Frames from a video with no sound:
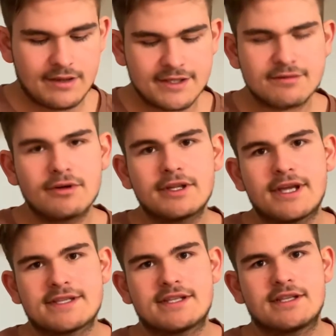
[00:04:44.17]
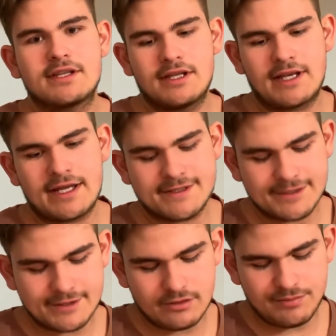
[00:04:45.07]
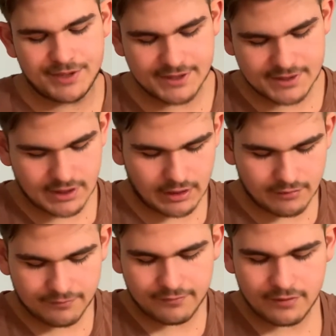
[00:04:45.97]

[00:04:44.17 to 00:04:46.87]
this one doesn't. It has a two-piece cuff,